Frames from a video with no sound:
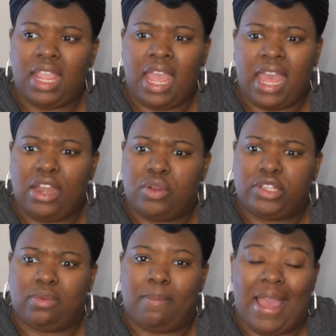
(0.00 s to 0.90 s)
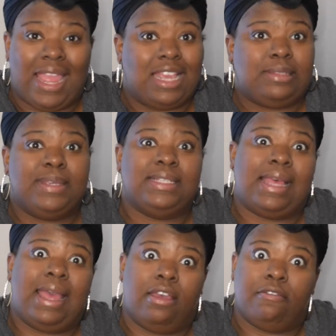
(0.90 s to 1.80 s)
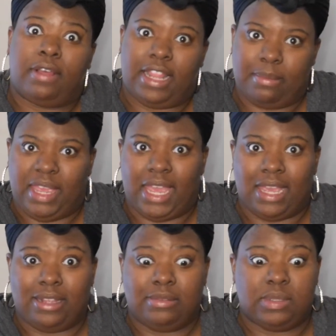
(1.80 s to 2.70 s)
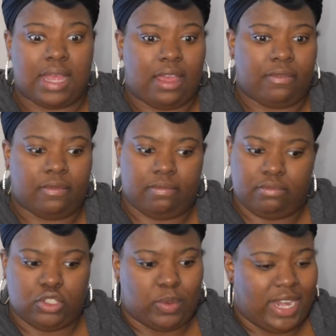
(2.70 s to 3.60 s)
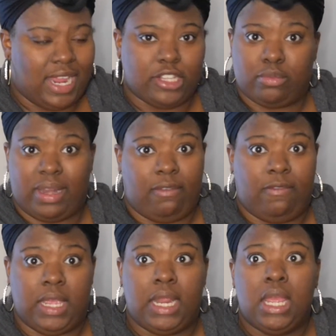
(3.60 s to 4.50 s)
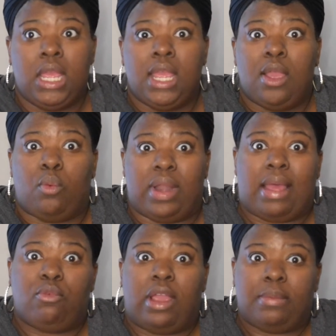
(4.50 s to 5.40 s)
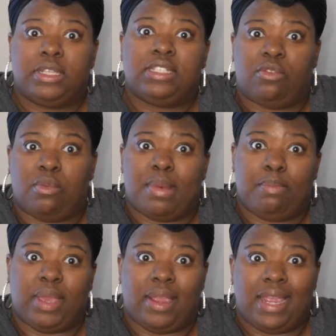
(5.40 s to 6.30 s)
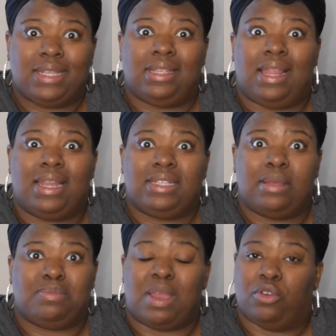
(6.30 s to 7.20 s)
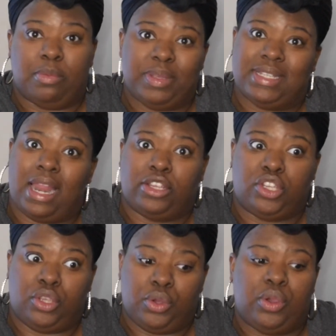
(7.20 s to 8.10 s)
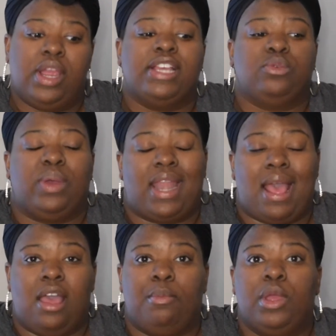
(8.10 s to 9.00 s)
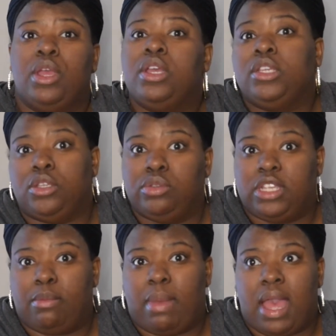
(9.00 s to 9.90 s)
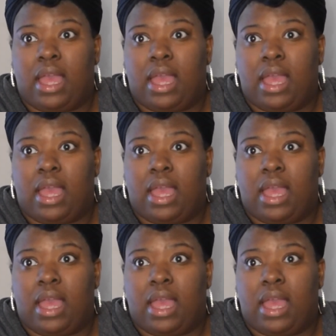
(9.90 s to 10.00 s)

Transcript: I notice with my hands, because I have clammy hands, I have sweaty hands, sweaty feet. When I'm grabbing stuff with my bare hands, a lot of times my grip is not as secure as when I'm using my